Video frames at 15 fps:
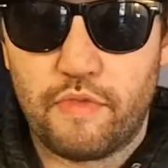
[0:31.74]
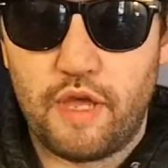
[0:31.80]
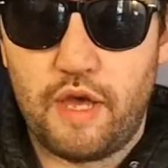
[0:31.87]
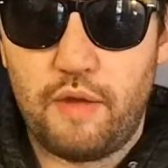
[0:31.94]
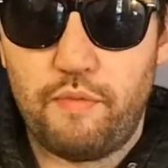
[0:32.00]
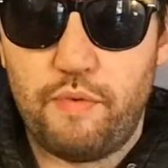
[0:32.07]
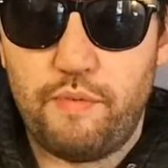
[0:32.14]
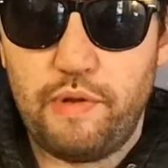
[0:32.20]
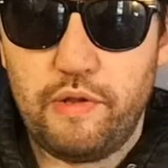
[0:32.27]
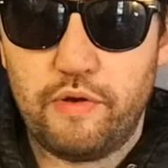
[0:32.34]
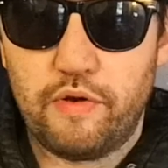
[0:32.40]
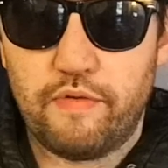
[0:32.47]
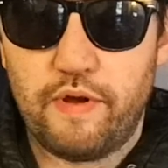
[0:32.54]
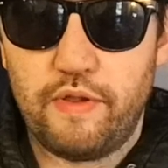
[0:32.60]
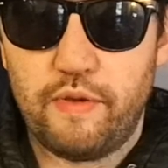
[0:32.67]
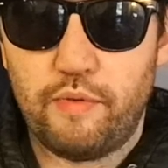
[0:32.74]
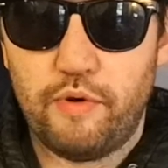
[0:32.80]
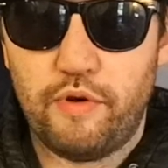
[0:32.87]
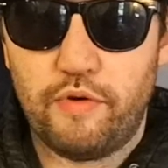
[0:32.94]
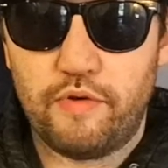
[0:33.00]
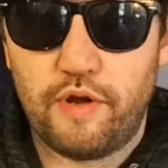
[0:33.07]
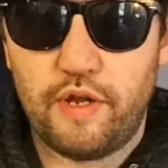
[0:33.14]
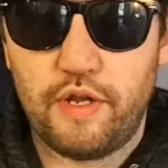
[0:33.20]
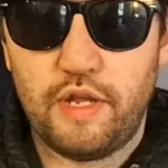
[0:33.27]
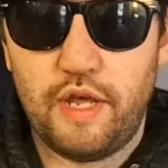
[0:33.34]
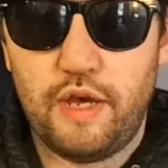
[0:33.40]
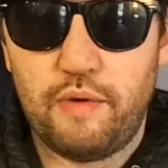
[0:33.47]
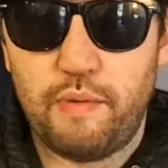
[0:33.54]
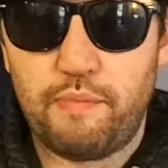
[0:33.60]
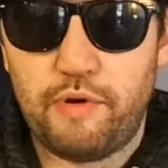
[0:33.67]
And when we look around the world right
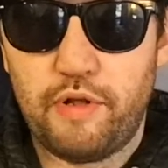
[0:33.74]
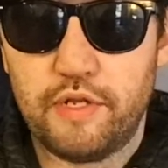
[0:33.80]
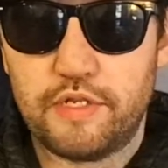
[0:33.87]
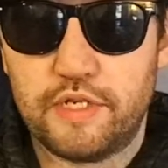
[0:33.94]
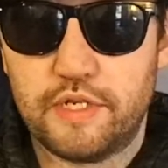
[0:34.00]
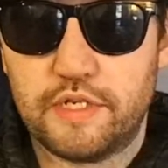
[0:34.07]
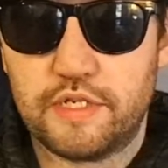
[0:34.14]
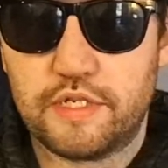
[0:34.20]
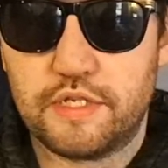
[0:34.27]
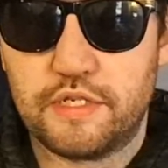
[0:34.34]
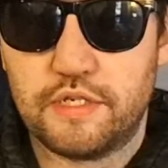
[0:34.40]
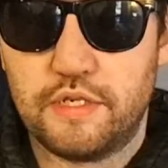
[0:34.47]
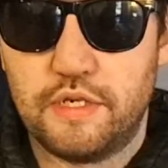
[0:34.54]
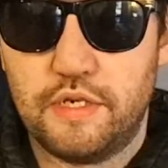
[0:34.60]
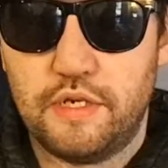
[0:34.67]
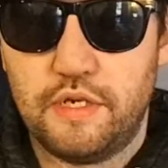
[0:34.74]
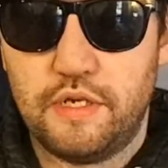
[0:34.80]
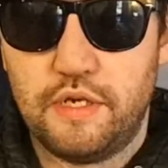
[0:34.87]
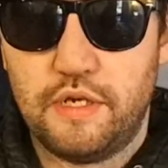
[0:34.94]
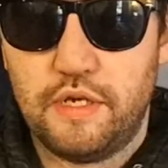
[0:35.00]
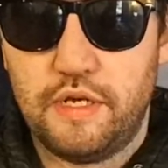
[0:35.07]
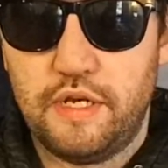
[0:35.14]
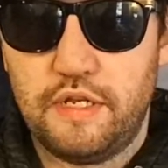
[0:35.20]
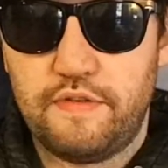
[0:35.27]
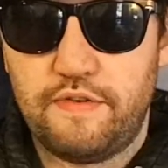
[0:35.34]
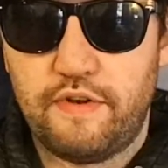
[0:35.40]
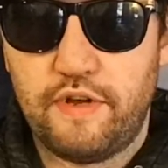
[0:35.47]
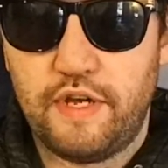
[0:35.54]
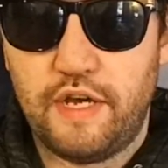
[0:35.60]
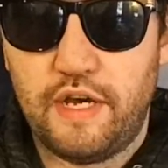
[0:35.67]
now at politics, it's
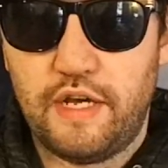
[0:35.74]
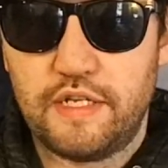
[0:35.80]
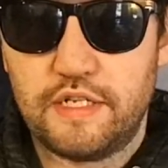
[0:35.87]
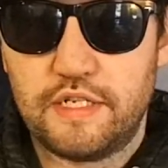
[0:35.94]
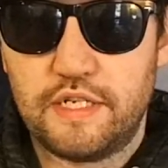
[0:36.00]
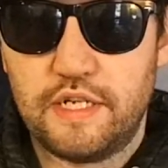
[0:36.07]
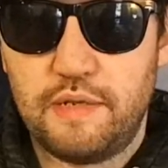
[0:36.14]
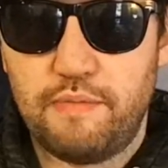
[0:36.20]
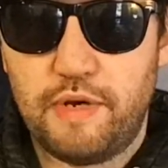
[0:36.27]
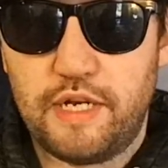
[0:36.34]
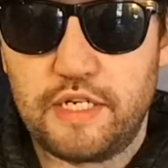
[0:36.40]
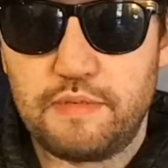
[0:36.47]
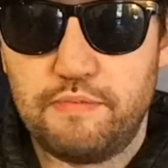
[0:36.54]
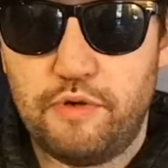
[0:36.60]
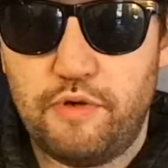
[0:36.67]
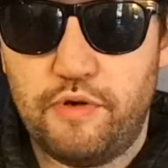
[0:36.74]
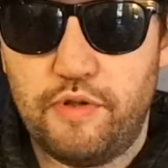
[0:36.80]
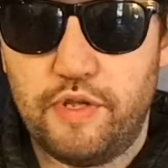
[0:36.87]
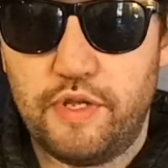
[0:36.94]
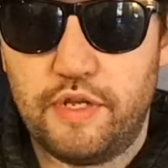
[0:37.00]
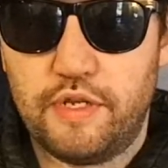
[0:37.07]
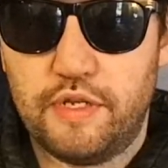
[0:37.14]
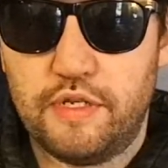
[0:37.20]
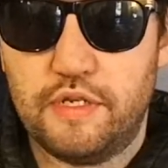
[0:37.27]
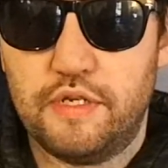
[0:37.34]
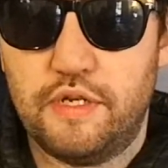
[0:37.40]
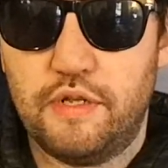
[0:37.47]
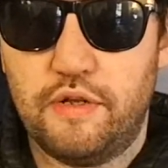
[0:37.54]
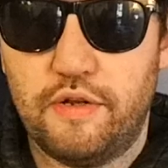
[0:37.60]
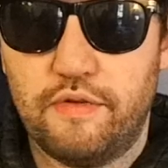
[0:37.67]
very hard to see much more than
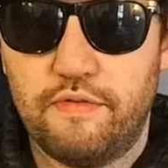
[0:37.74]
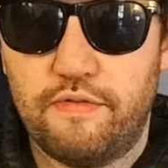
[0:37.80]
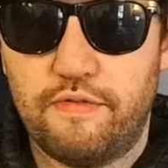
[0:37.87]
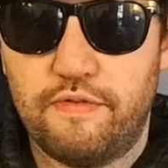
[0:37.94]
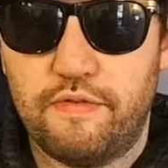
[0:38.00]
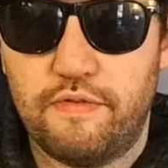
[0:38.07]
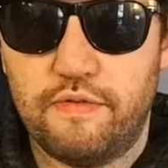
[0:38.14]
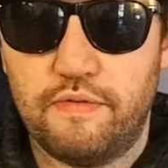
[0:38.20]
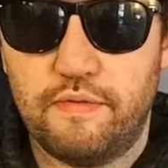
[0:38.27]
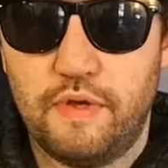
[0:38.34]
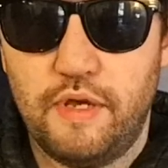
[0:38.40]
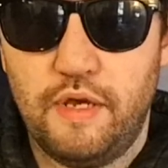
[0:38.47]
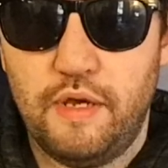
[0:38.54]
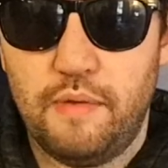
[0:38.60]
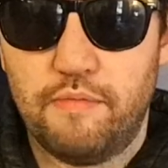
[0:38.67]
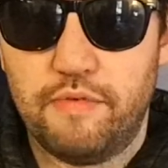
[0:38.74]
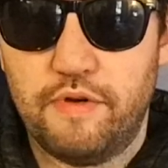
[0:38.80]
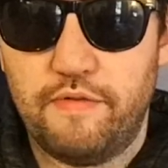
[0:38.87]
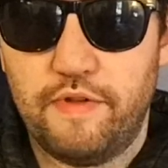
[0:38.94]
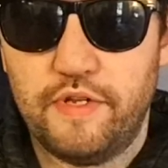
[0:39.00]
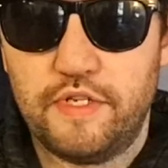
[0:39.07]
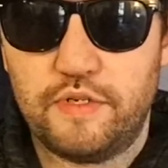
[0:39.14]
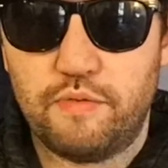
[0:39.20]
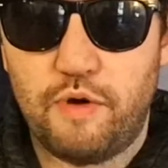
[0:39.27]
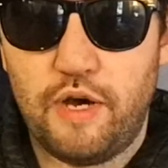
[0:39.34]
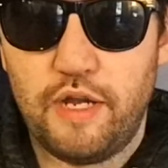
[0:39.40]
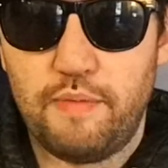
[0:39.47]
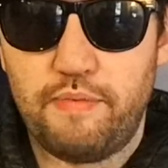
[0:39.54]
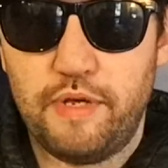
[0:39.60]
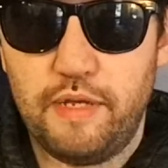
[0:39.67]
a lot of privileged
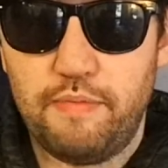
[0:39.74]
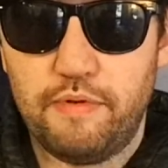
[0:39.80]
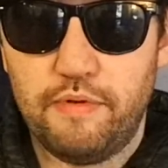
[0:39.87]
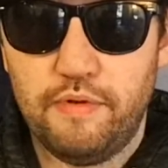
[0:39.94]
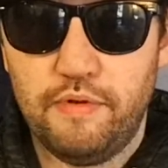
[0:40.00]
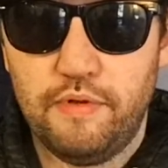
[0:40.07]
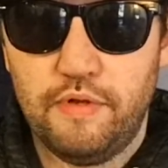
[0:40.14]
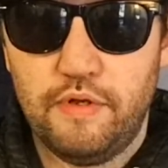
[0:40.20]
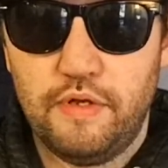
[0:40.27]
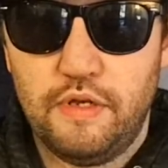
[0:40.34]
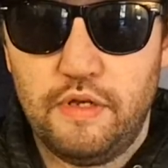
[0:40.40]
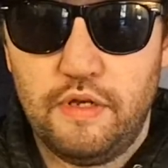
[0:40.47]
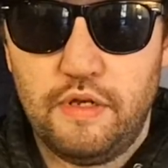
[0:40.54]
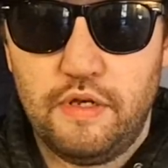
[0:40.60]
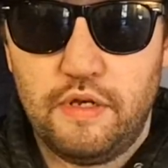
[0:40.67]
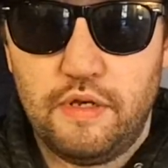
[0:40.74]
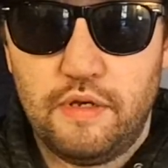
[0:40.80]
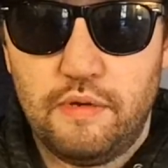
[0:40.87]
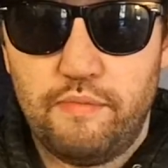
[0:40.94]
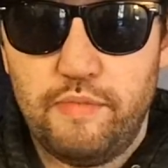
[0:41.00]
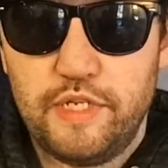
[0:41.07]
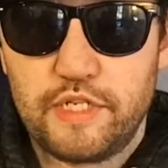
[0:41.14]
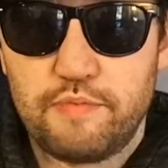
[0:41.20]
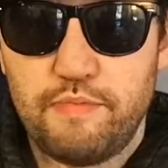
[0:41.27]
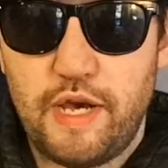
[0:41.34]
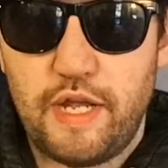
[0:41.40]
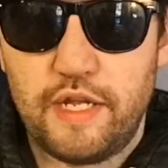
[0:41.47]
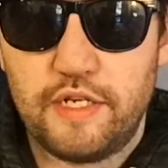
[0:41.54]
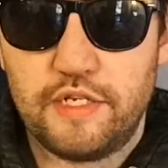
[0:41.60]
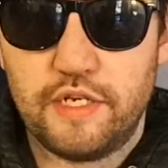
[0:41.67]
white people
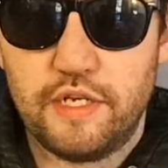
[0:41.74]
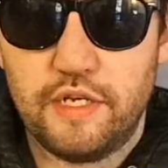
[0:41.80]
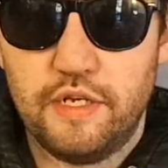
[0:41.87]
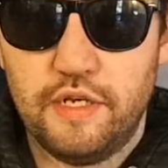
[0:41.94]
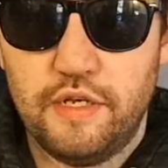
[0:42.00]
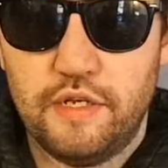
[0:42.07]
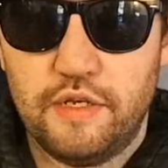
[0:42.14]
mismanaging